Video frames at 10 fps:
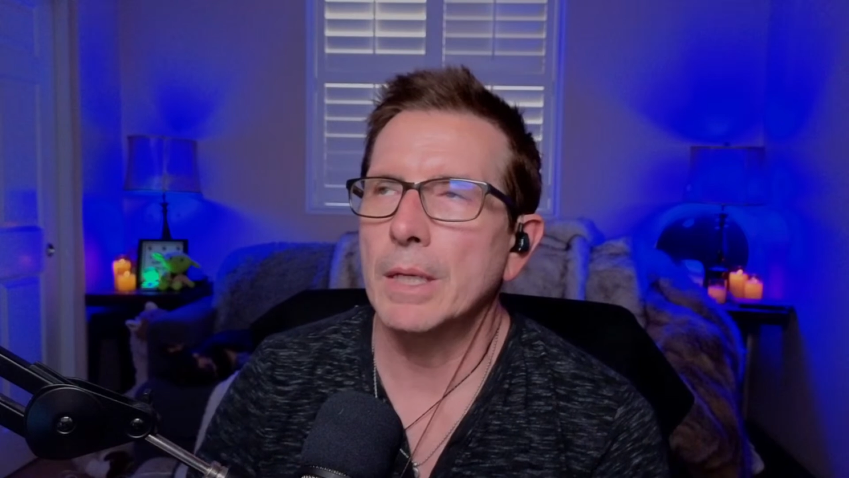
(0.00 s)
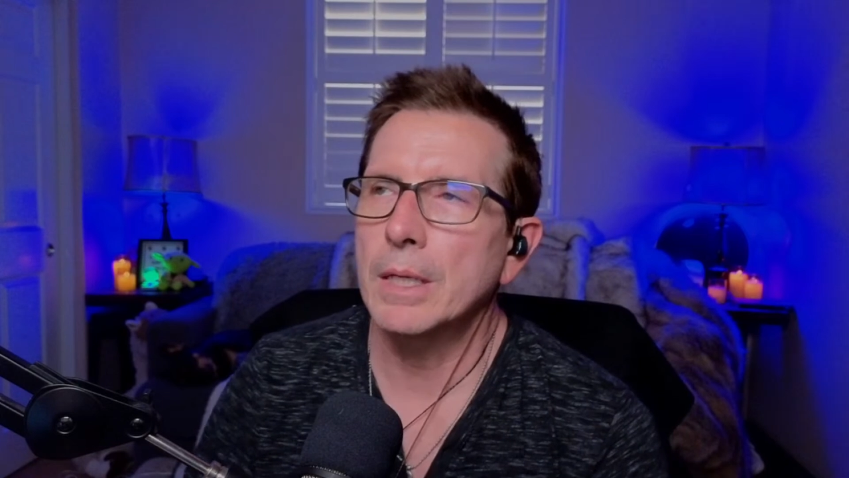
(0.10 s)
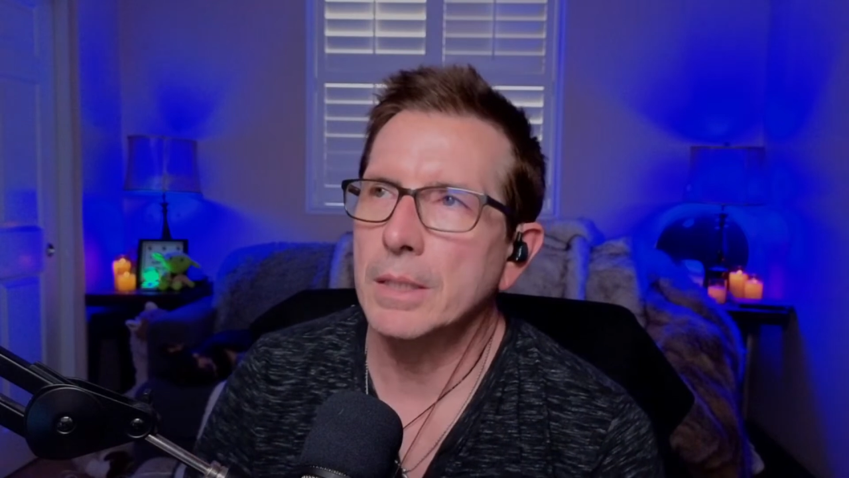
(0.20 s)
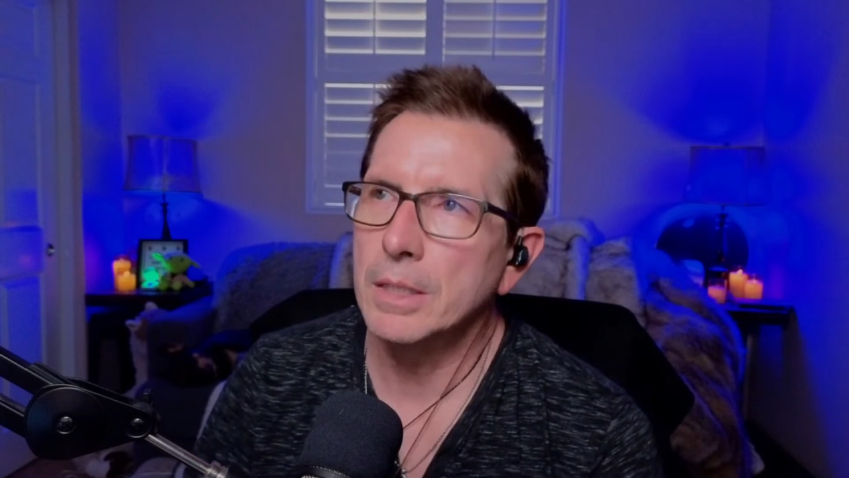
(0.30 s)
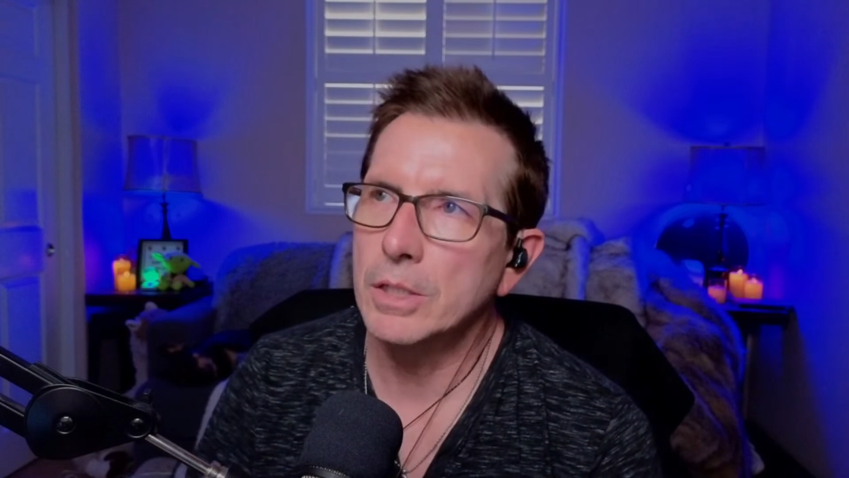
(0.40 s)

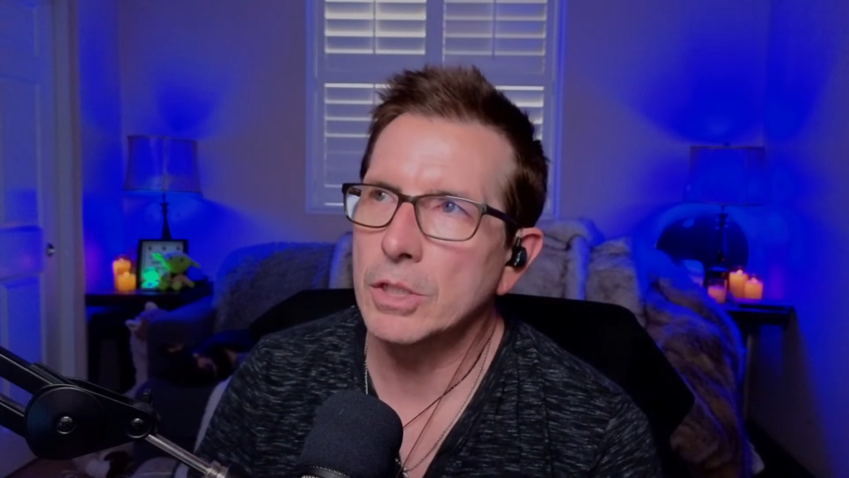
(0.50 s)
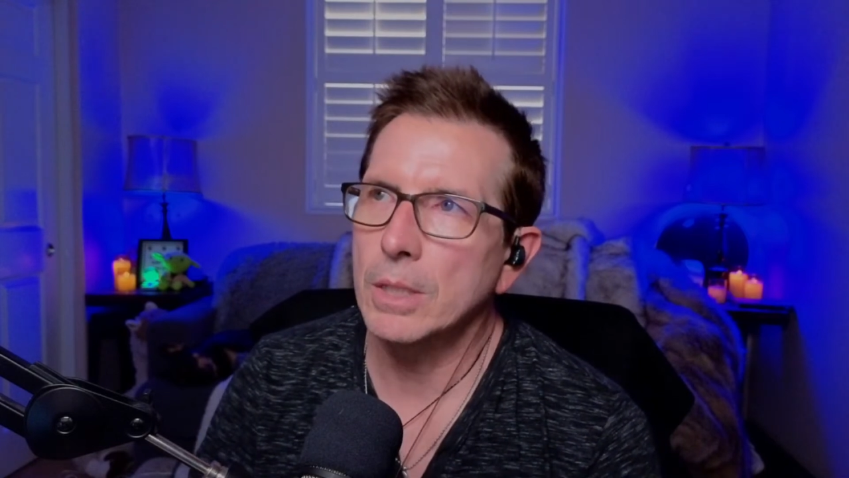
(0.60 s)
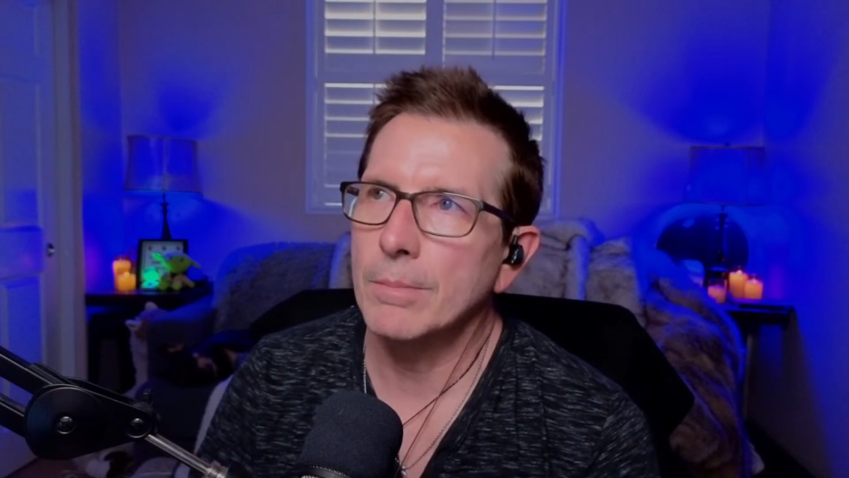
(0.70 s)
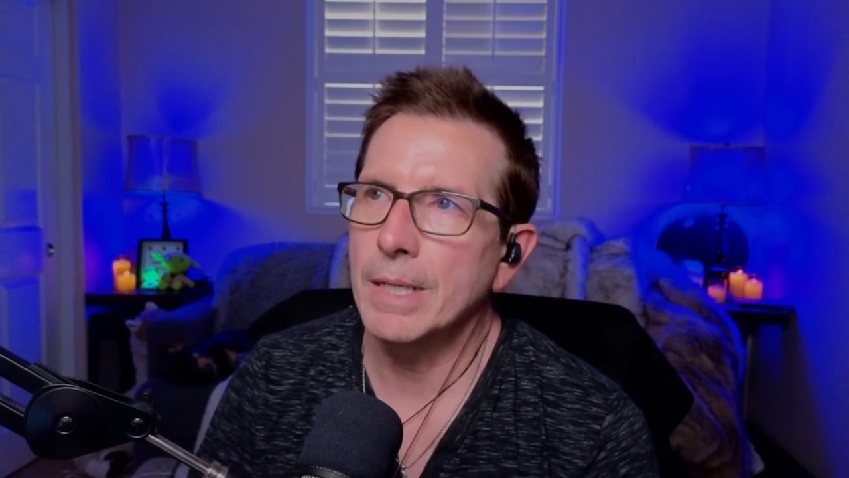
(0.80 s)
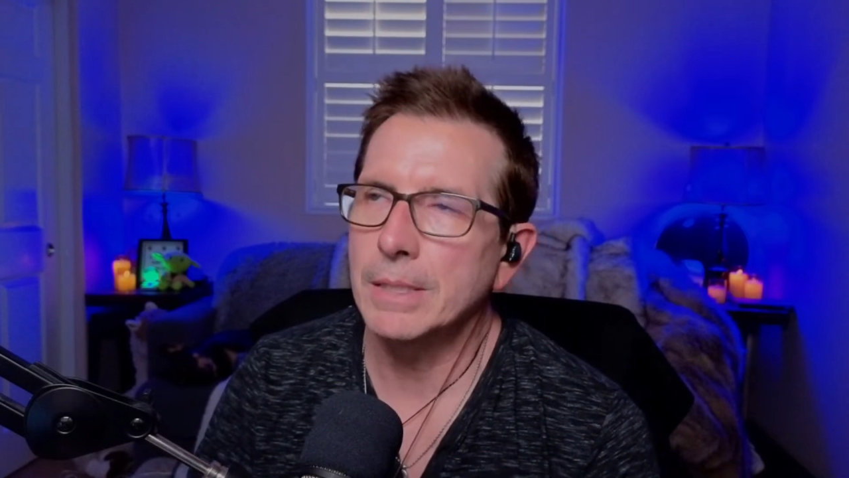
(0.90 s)

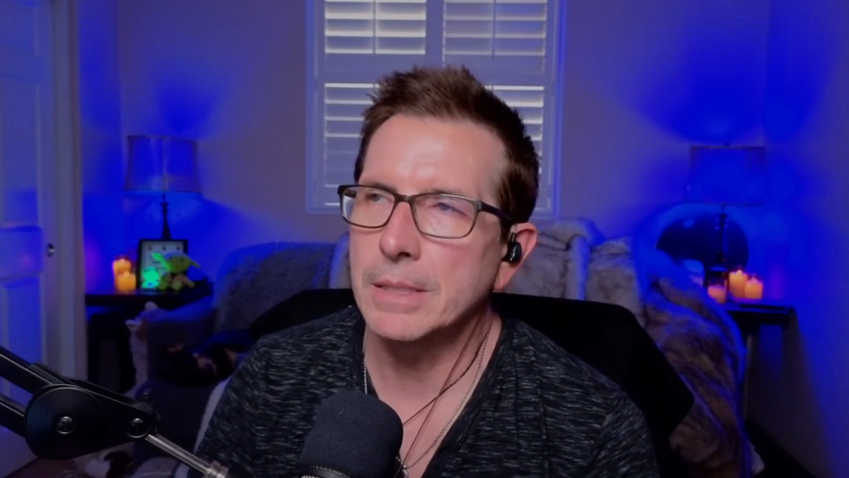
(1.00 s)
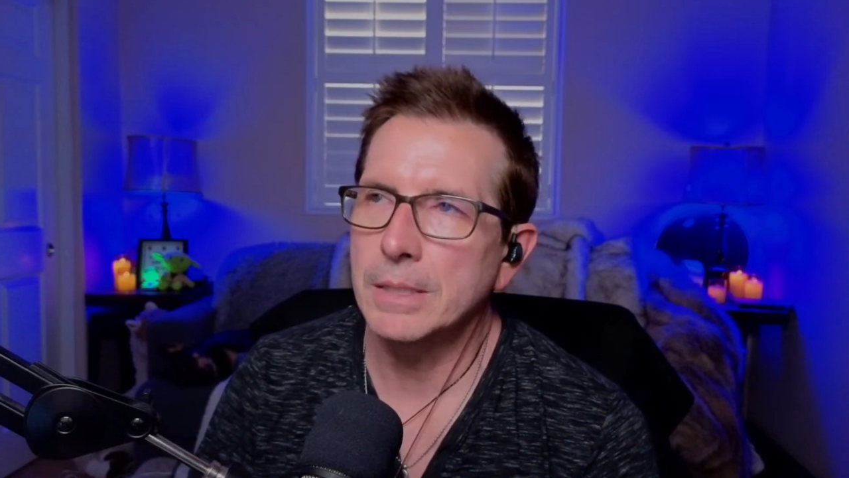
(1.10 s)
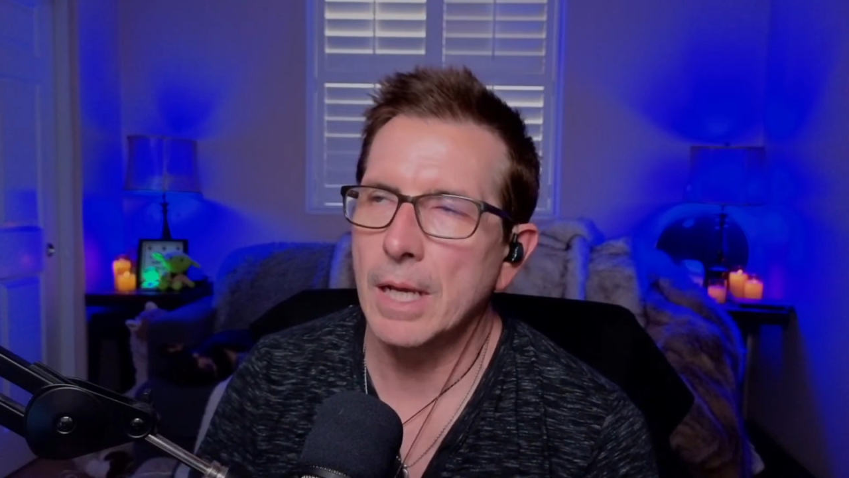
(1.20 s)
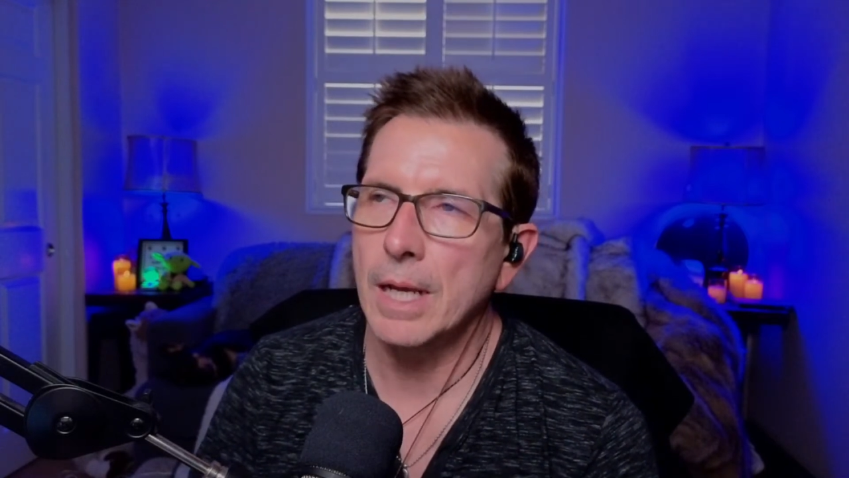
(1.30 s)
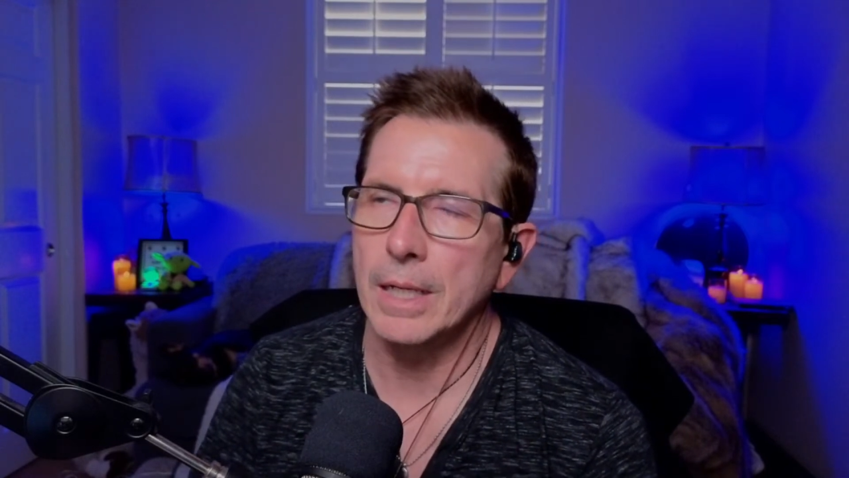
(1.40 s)
conditioned by
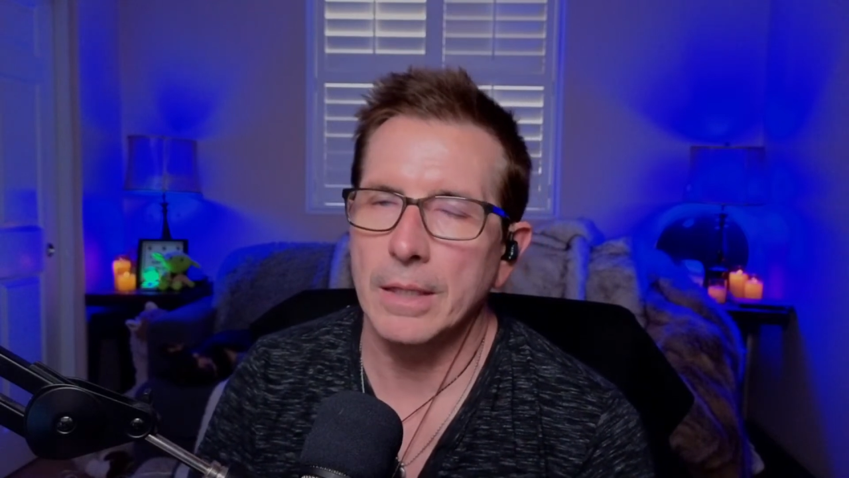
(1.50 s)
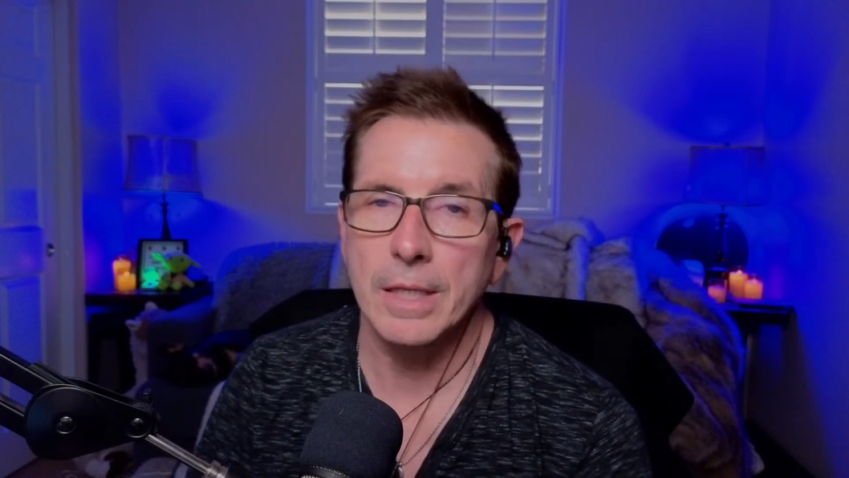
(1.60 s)
society.